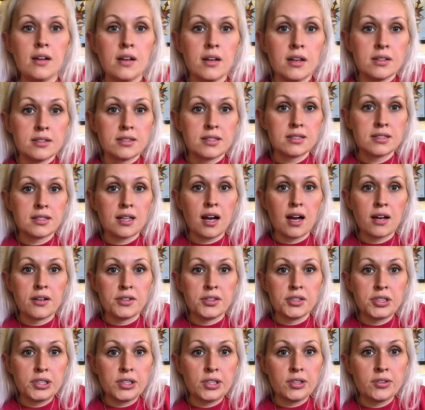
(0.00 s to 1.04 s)
to start in the
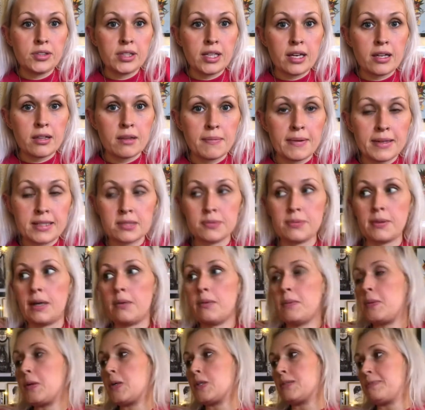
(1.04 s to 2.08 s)
new year the best way we
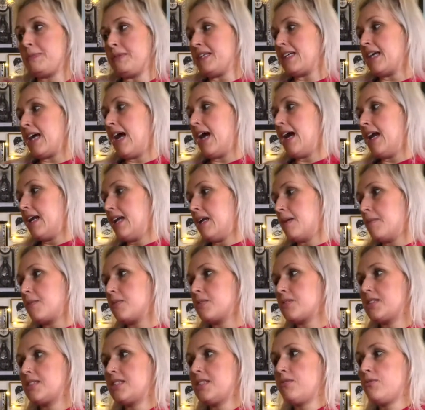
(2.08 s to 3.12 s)
possibly can, in a
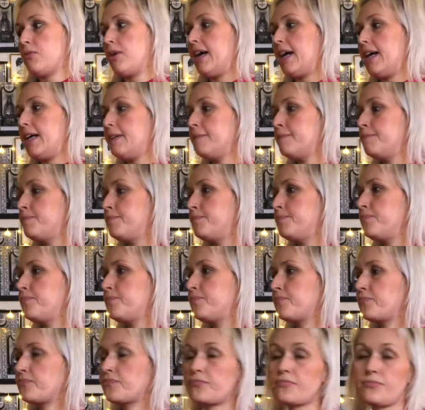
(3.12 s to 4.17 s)
positive way.
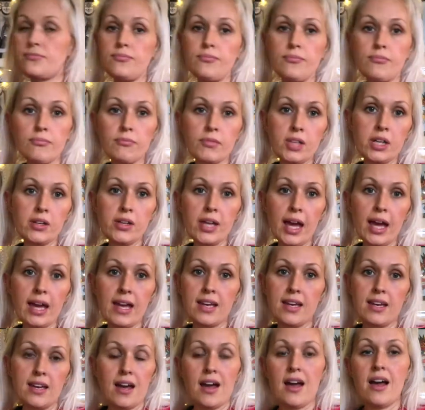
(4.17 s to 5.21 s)

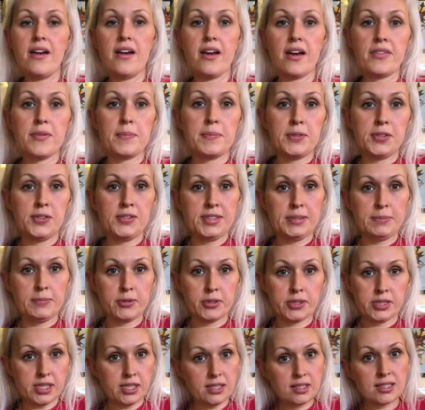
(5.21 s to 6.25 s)
Okay, another beauty
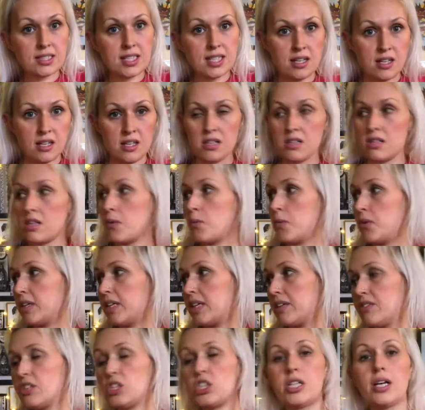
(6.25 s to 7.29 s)
product that I want to
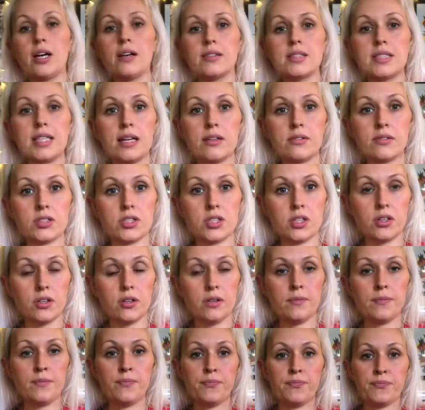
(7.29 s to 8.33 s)
give a shout out to
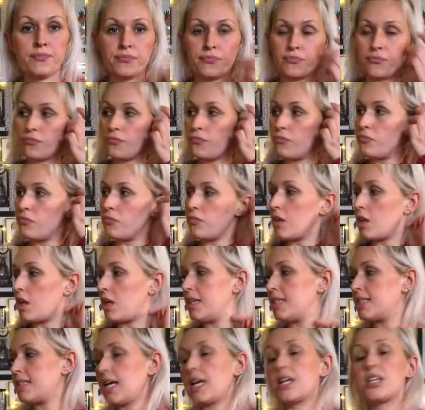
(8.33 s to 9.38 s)

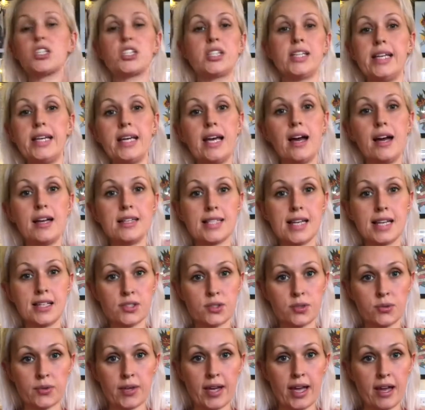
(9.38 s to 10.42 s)
is actually a
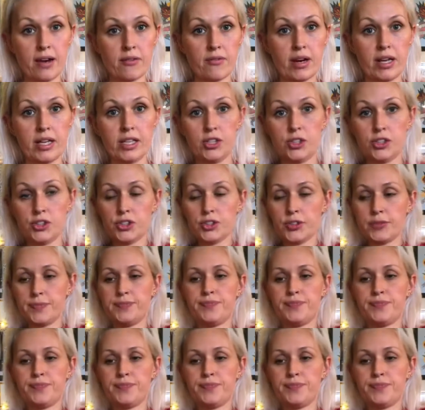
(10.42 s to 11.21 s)
dental care range,